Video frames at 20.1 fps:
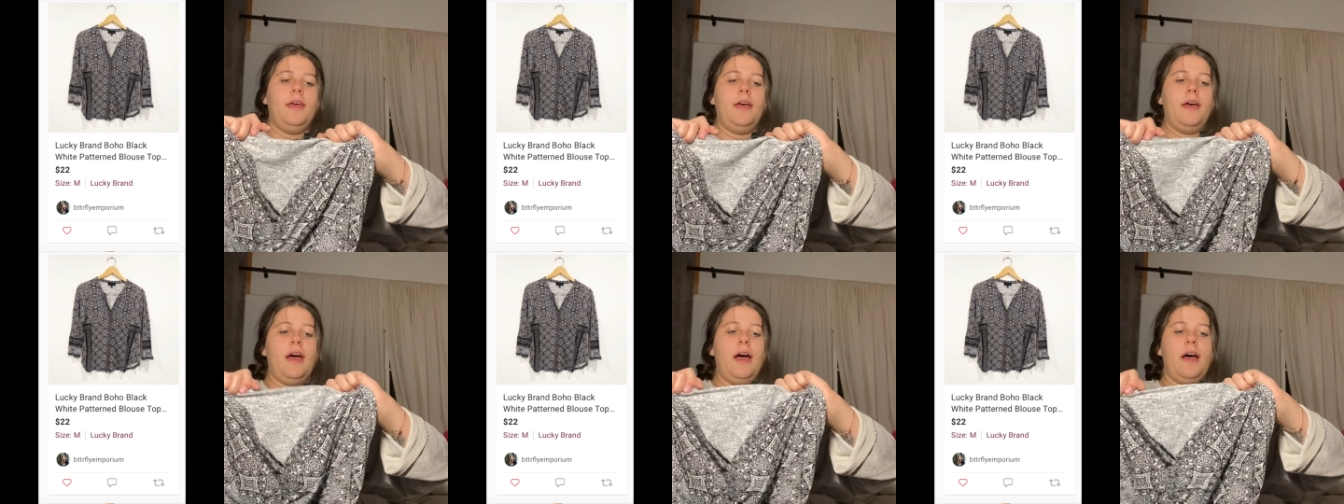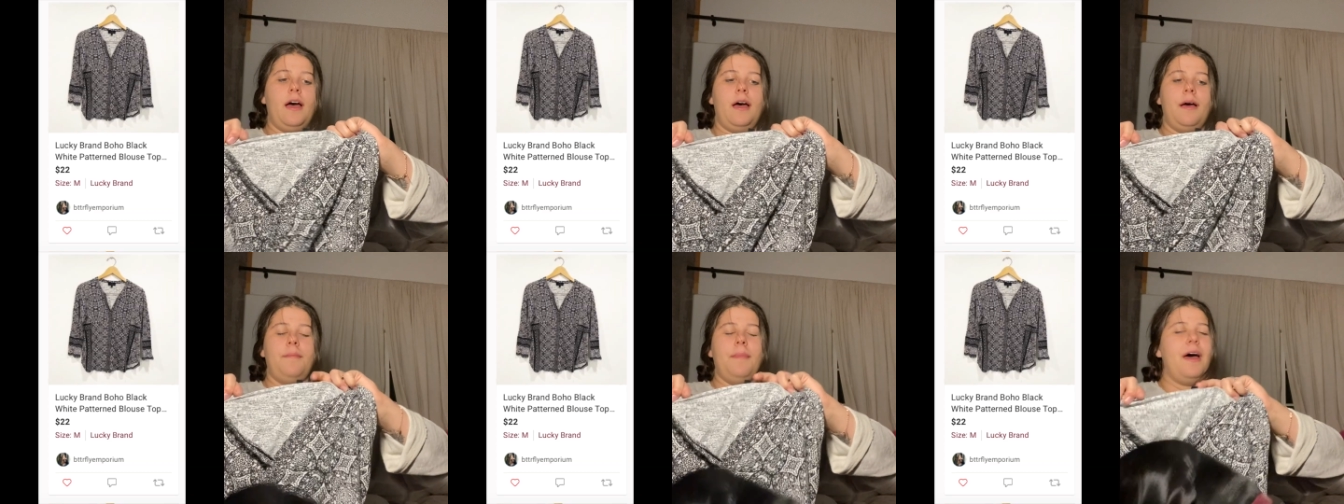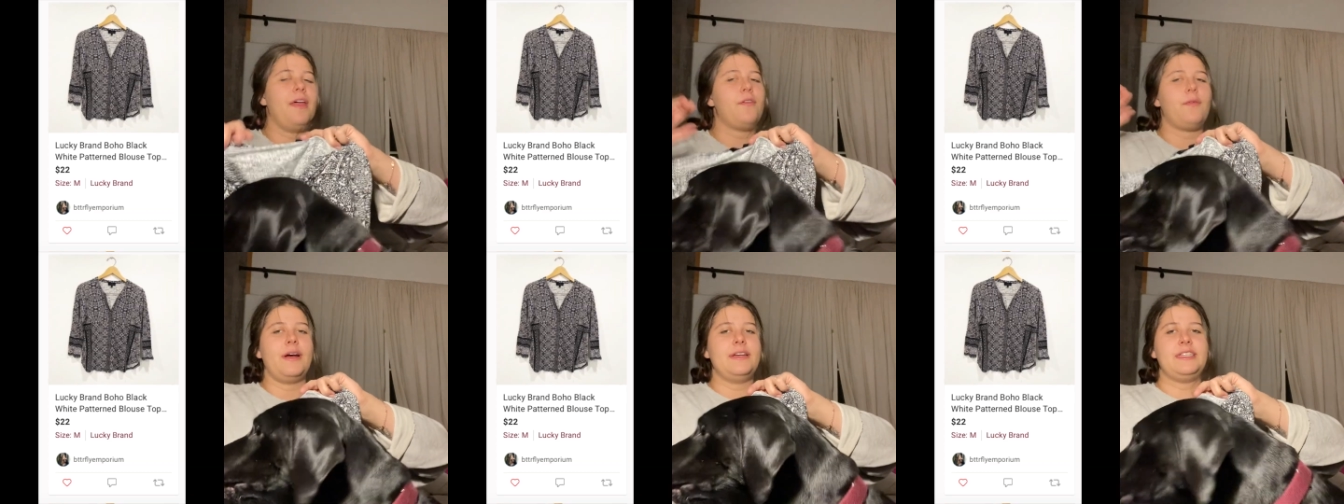Um,
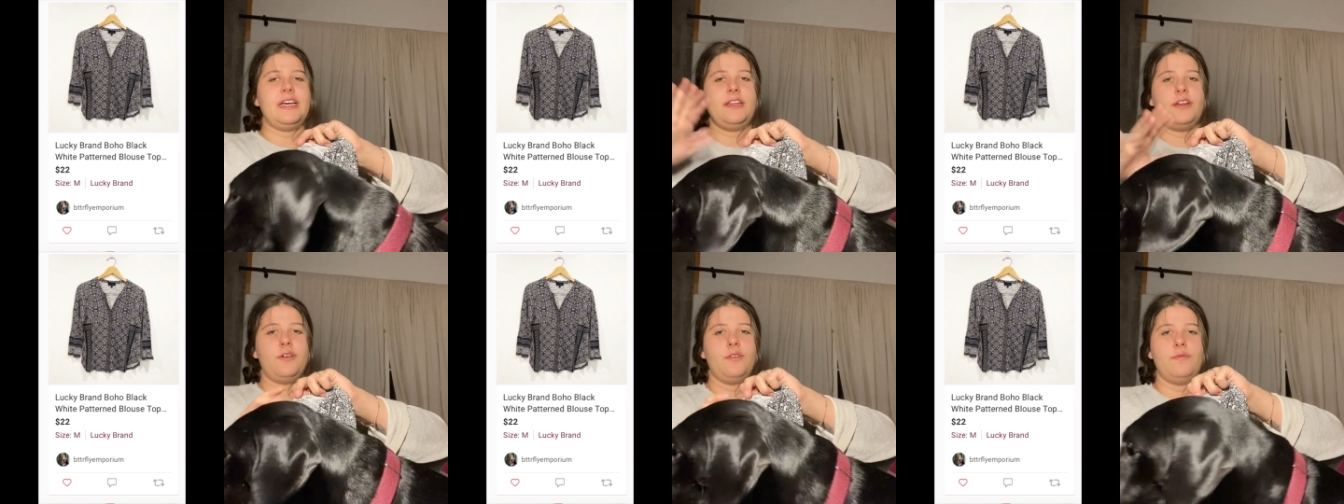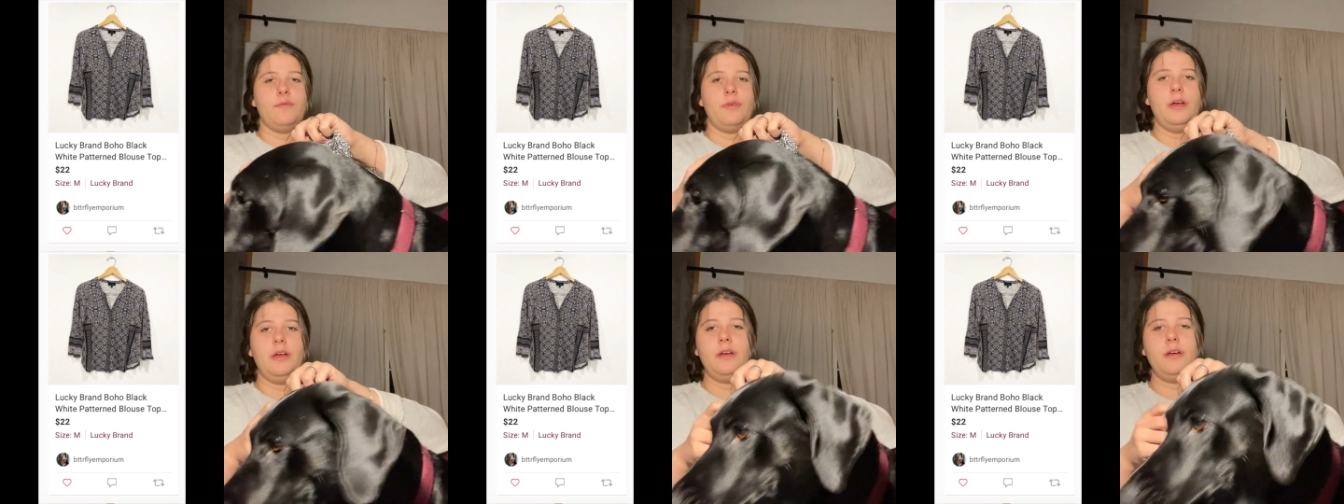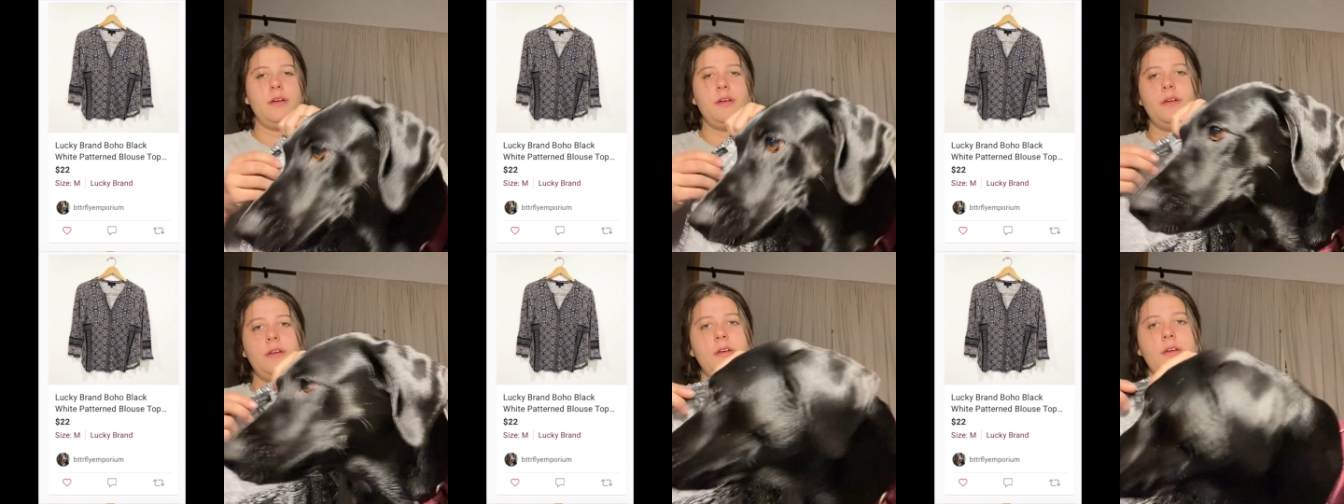otherwise, I don't
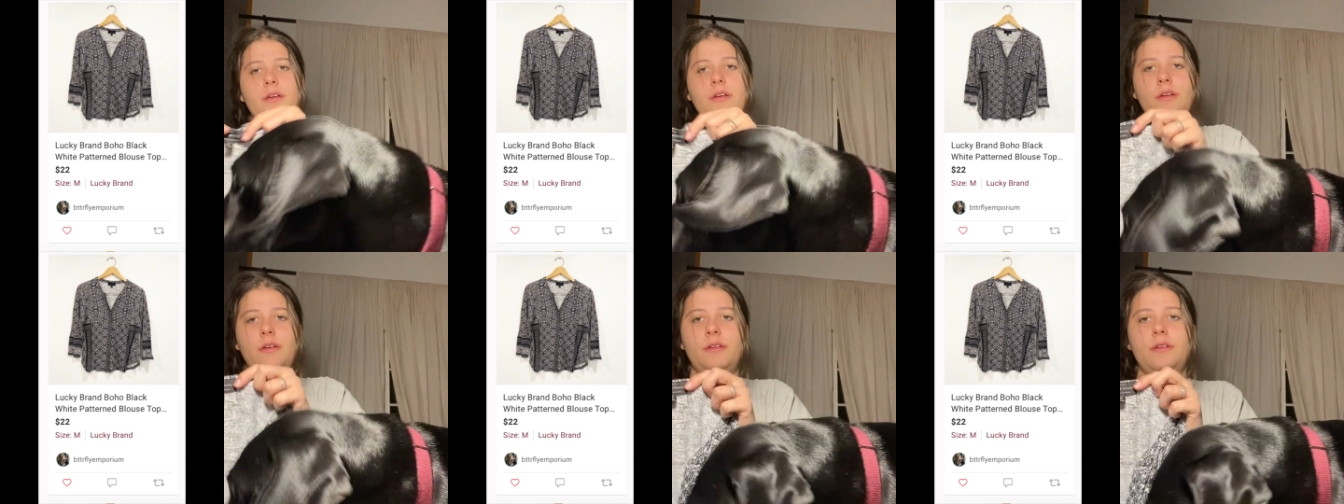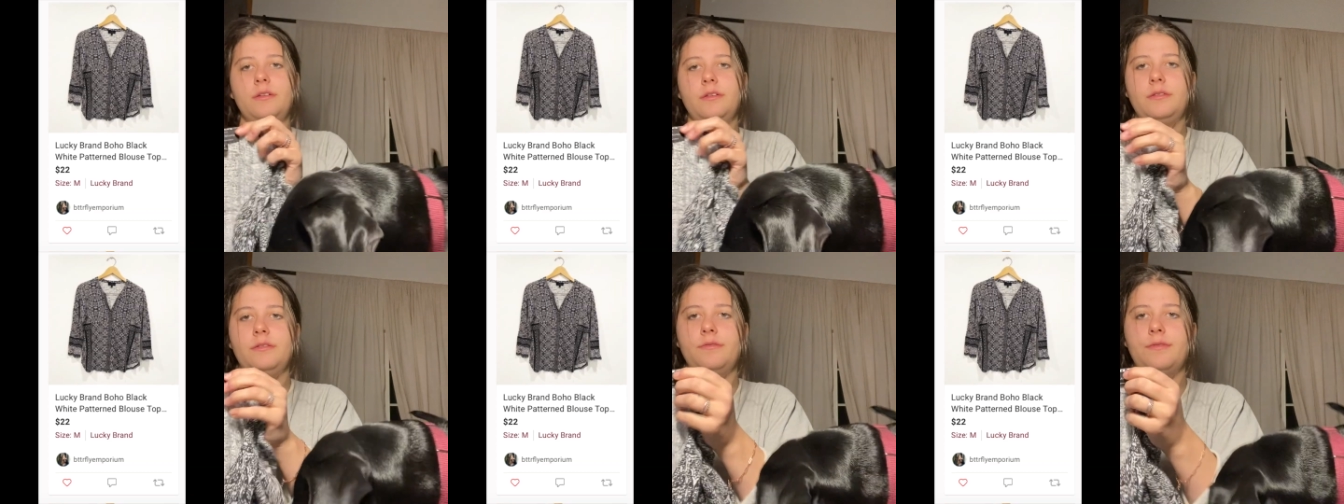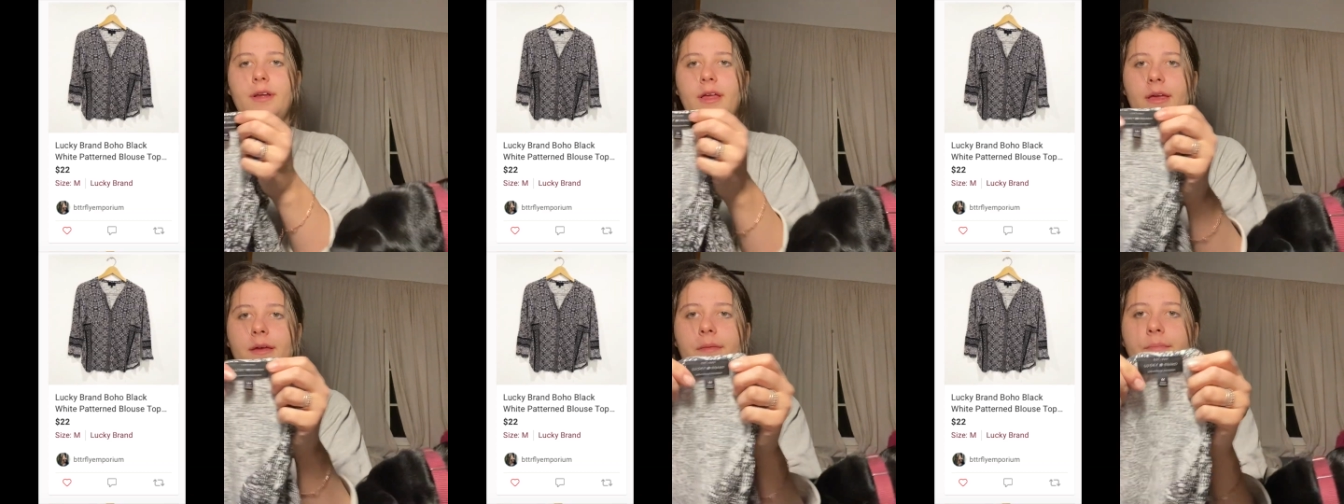
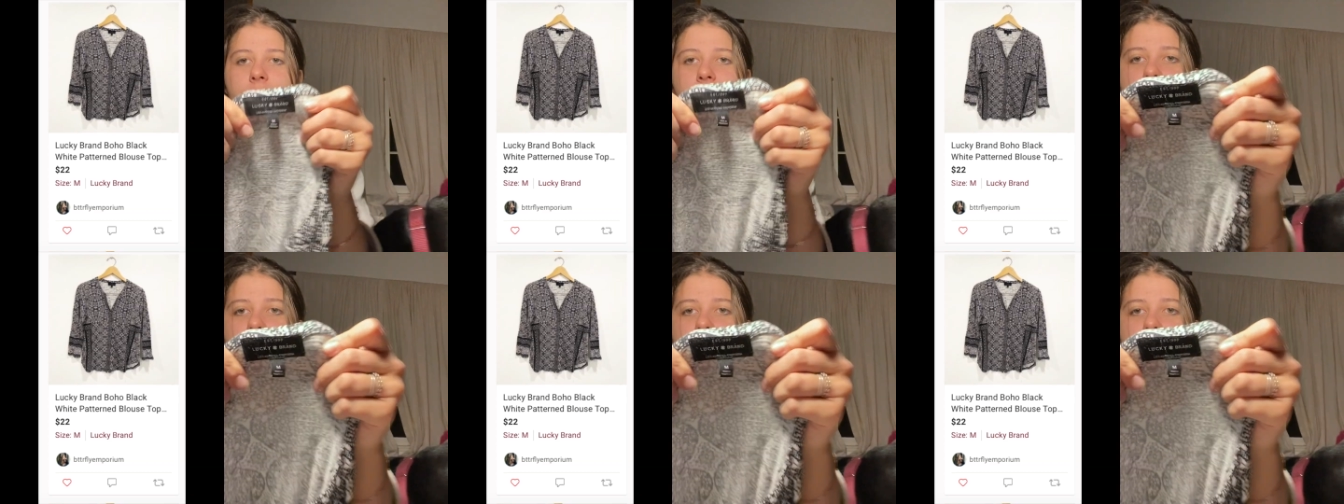really